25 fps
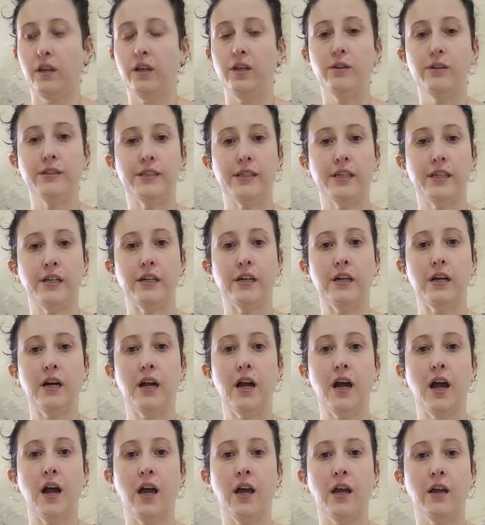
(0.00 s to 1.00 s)
Hilda here.
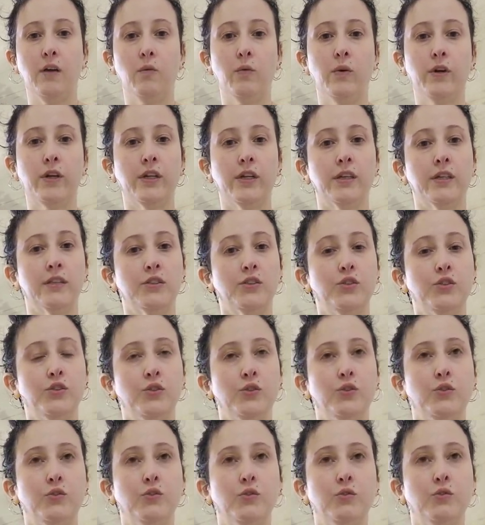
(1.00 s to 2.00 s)
I wanted
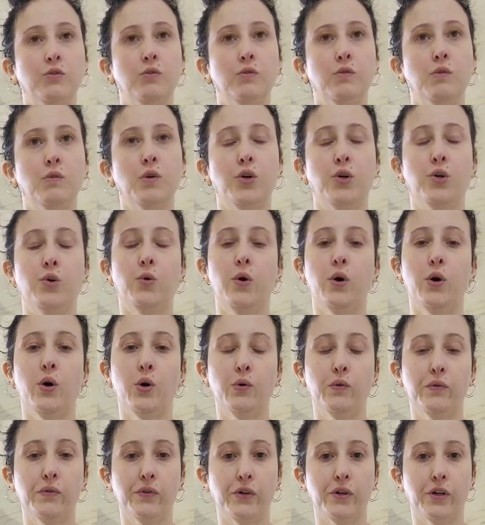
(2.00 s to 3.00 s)
to go
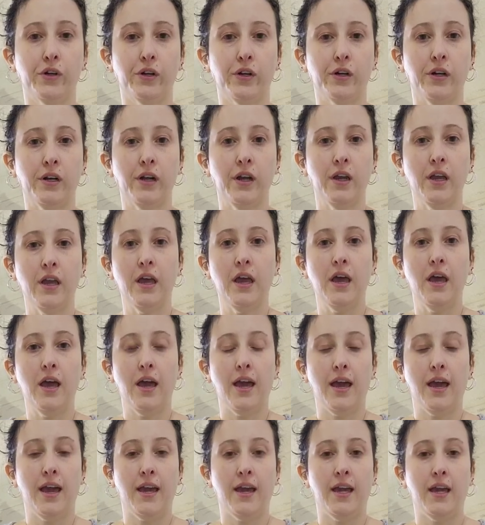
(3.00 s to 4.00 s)
over
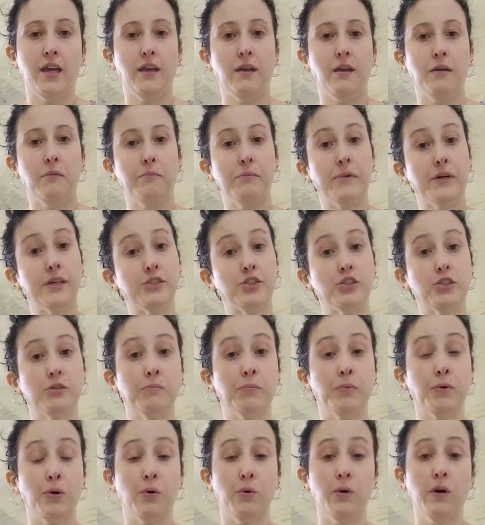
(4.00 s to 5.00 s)
a budget
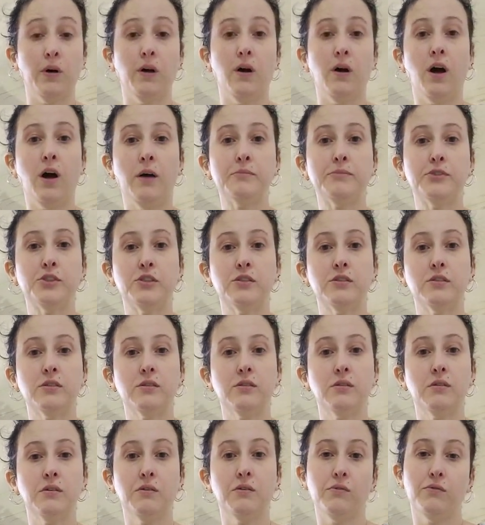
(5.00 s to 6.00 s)
boa
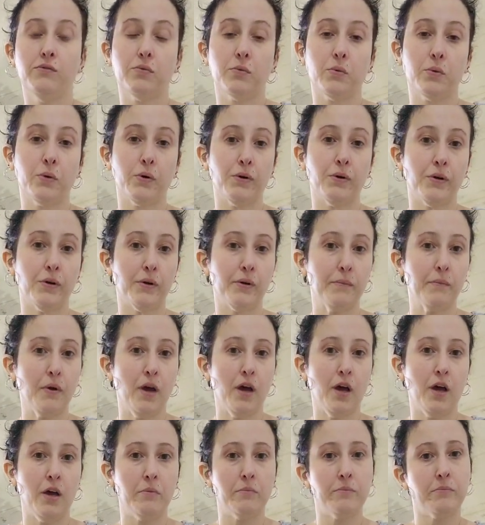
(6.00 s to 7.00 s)
option for
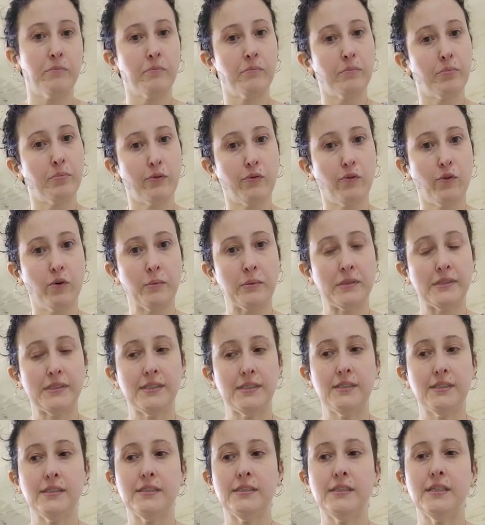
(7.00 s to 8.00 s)

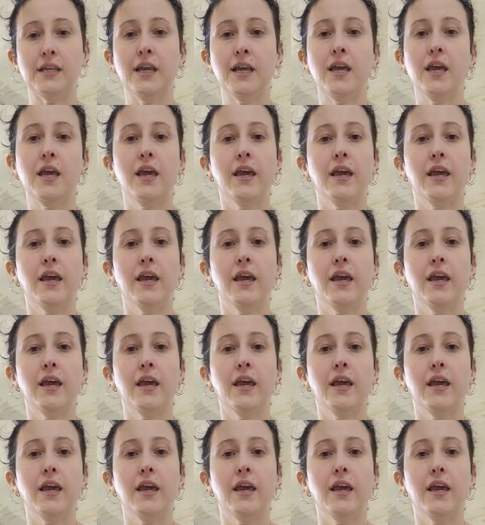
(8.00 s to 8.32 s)
performances.